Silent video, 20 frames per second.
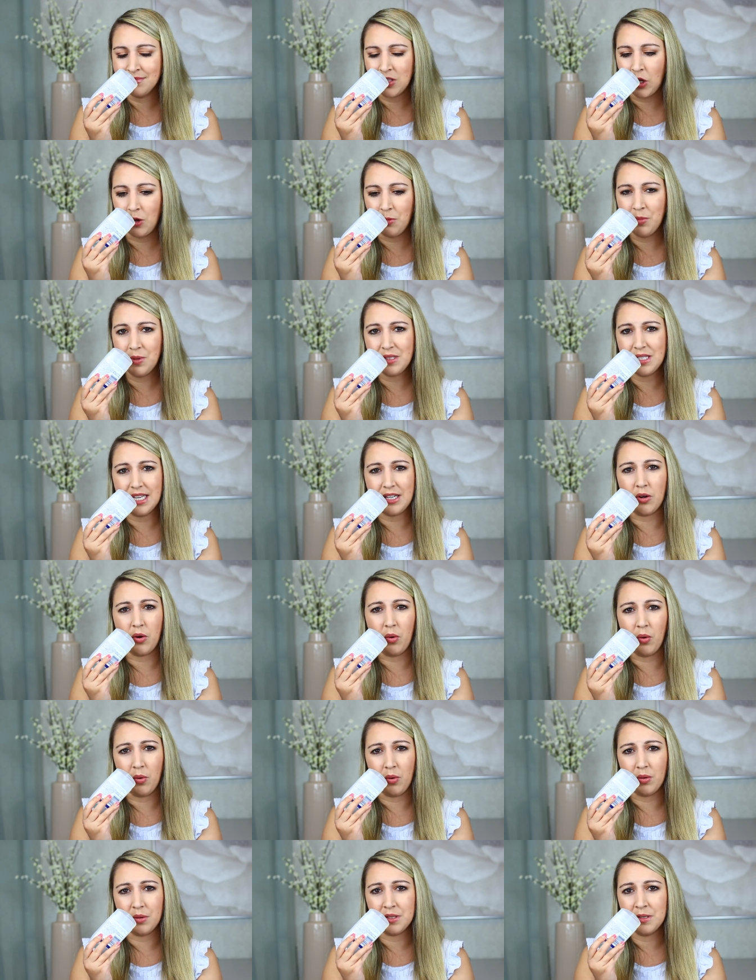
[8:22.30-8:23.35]
almost like
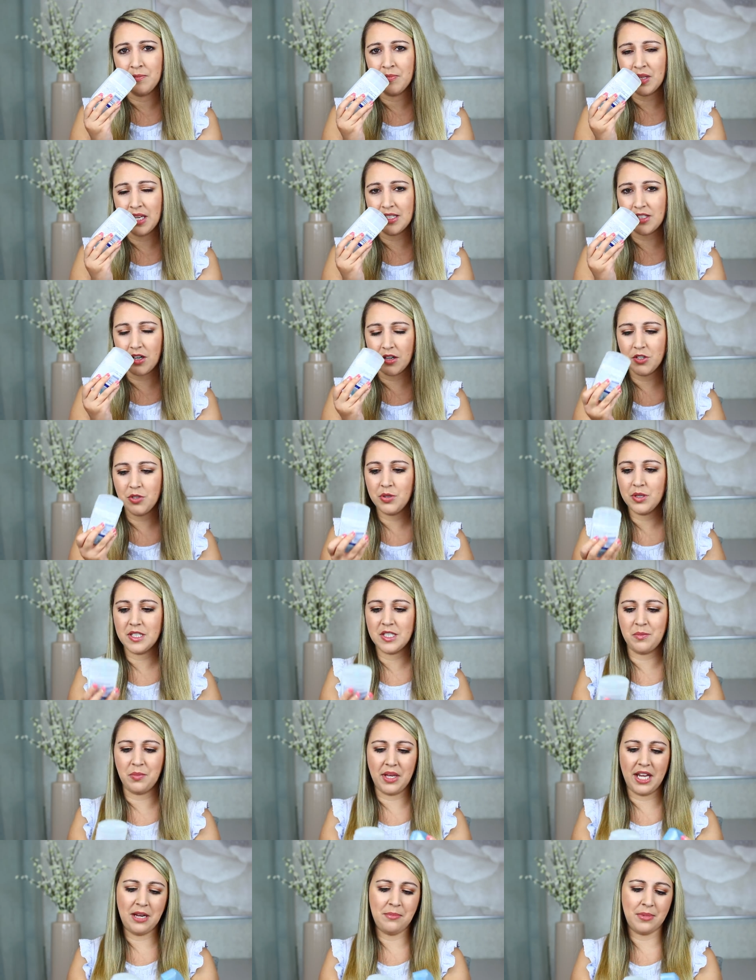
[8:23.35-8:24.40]
old. It's hard to
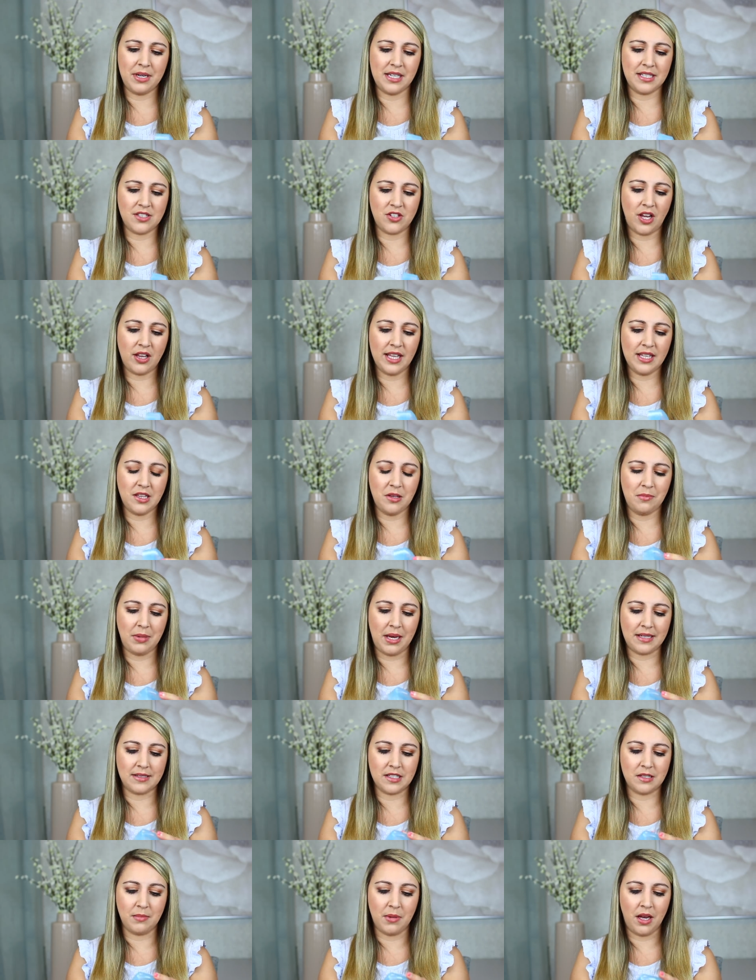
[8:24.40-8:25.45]
explain, but it's not like the
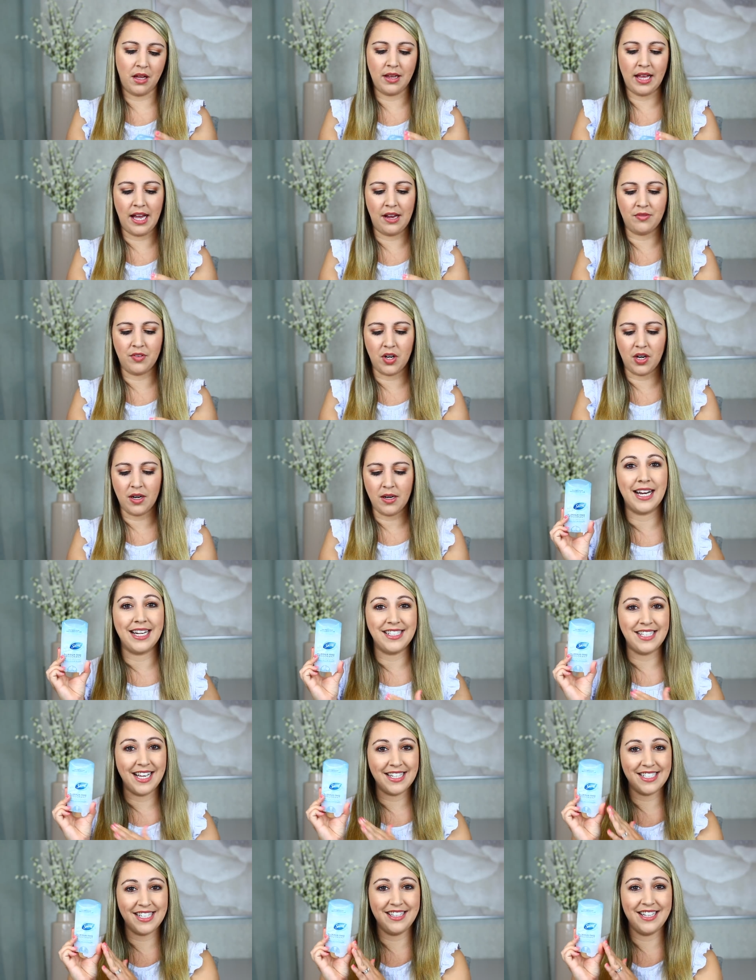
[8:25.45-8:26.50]
best smell ever. And I
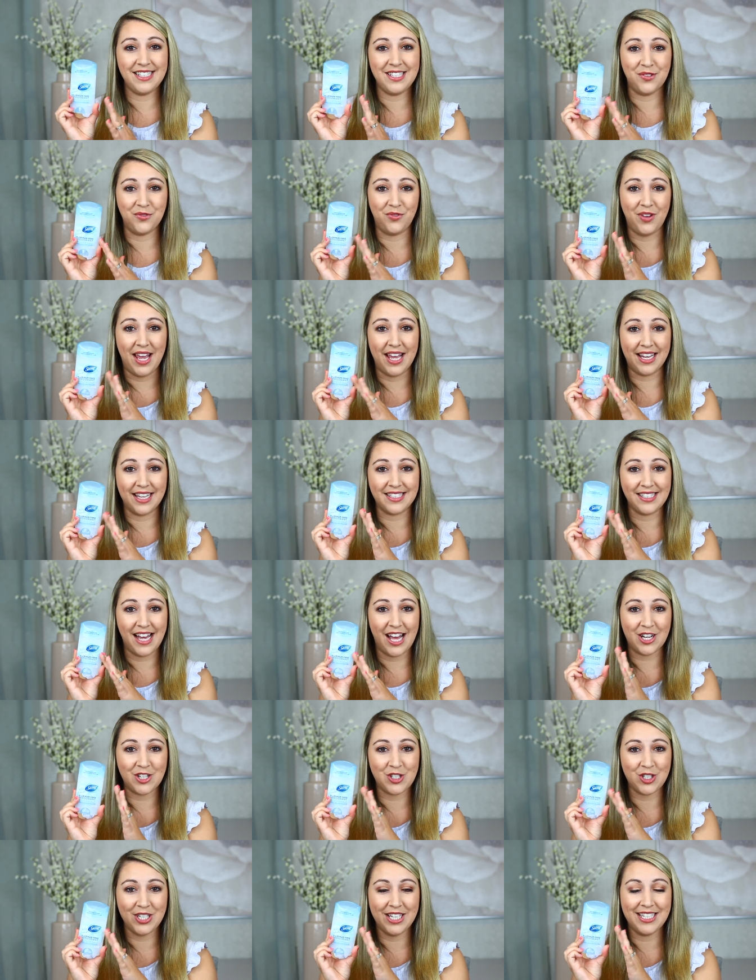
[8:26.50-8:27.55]
tested this in Vegas,
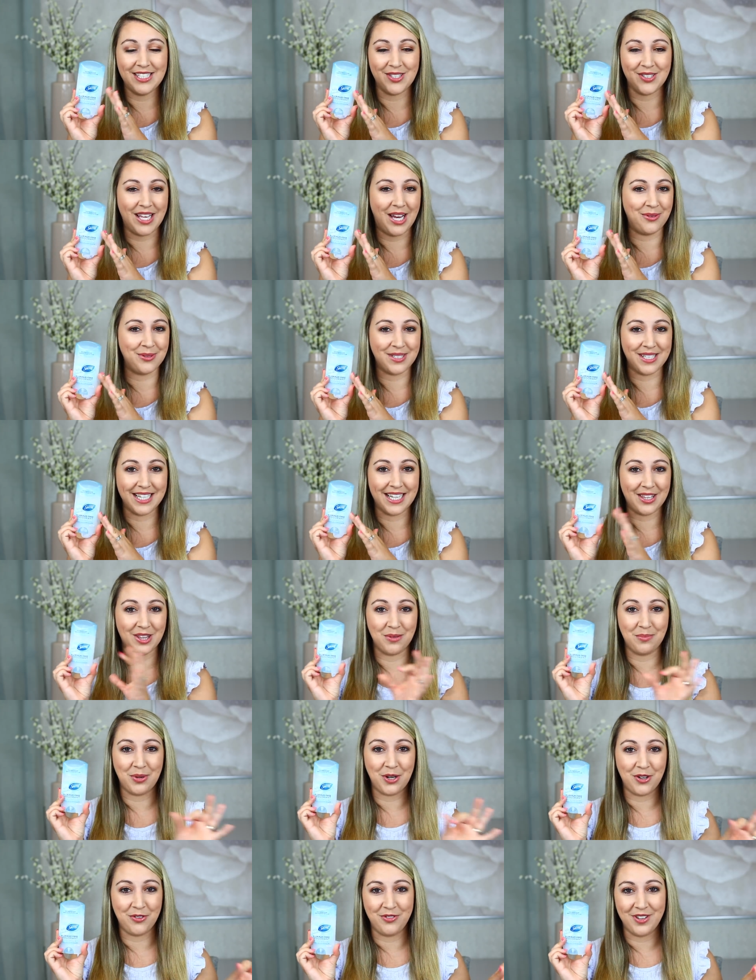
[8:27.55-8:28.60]
actually, so that was like the
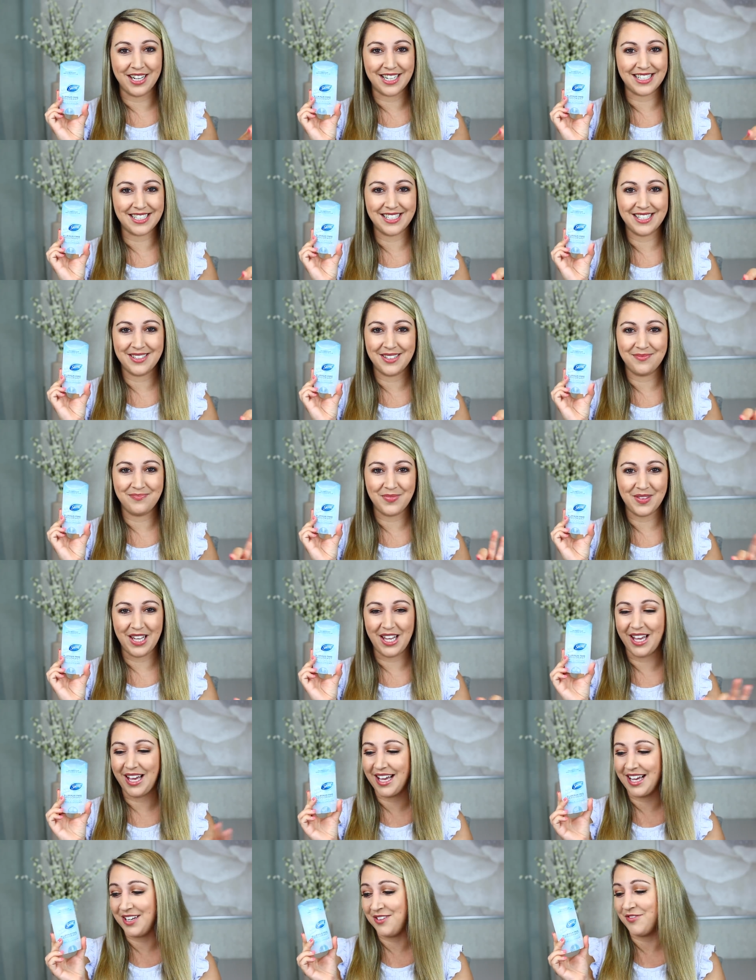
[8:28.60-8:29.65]
perfect
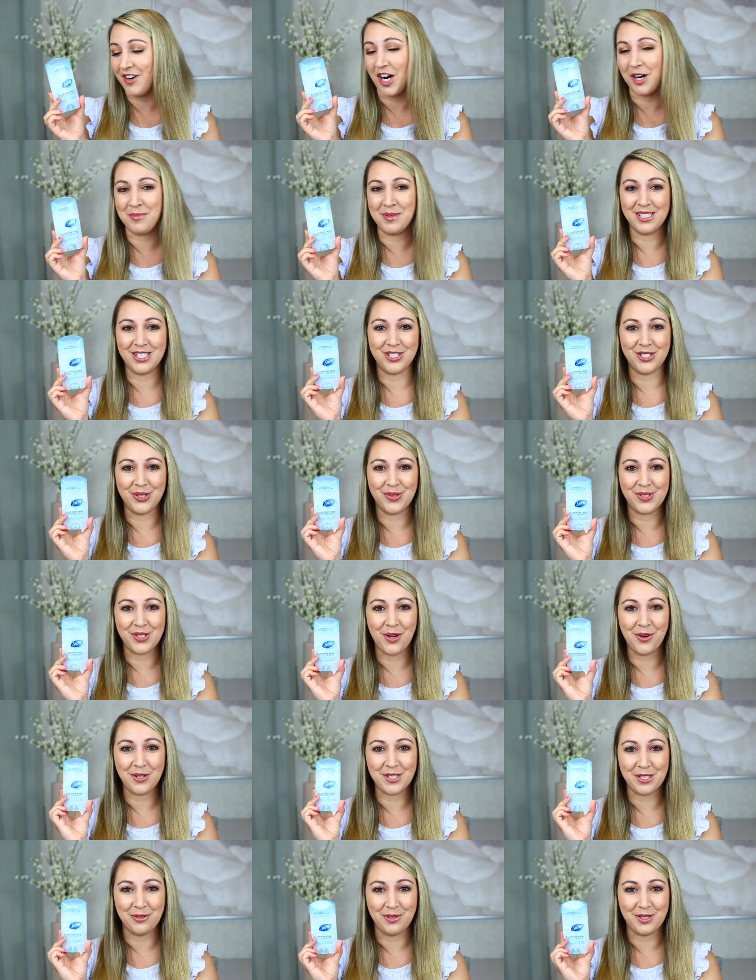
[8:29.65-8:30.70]
environment to do so,
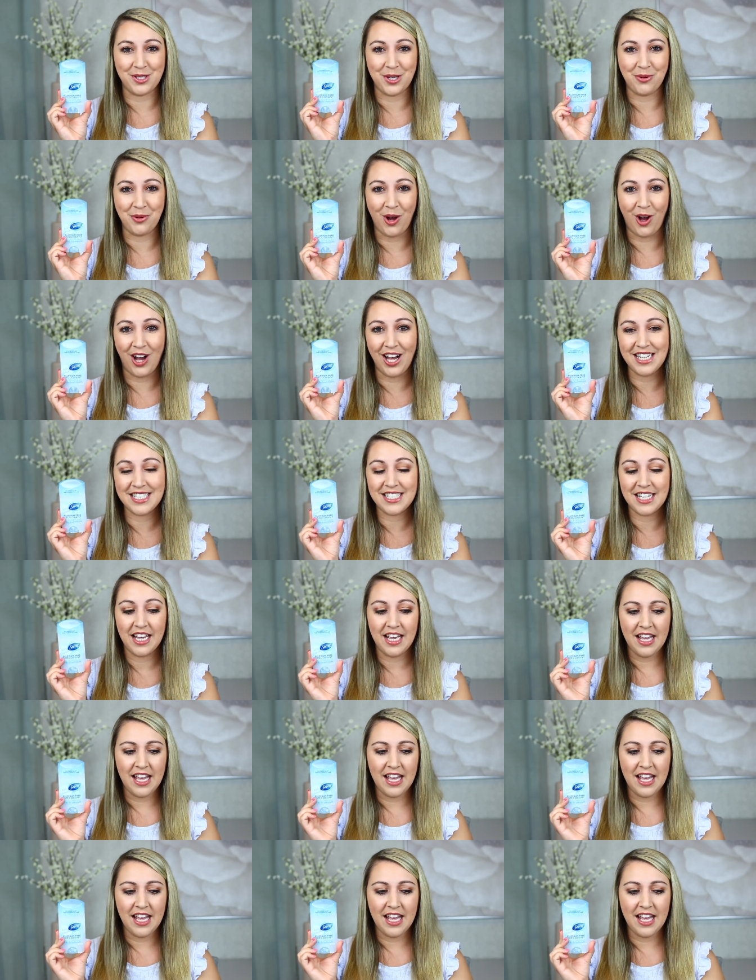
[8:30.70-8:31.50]
because it was so hot.